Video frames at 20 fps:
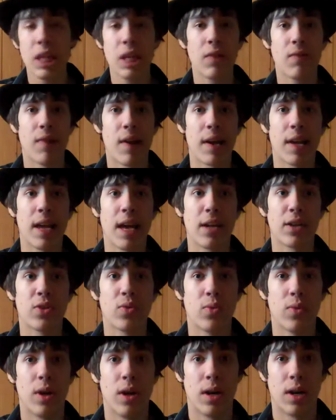if I catch
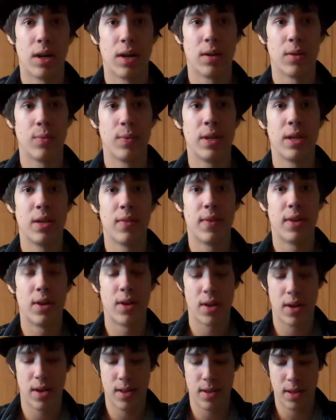wind of it or
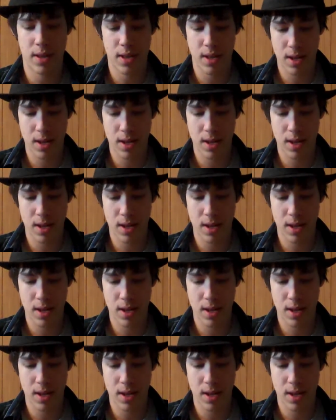not.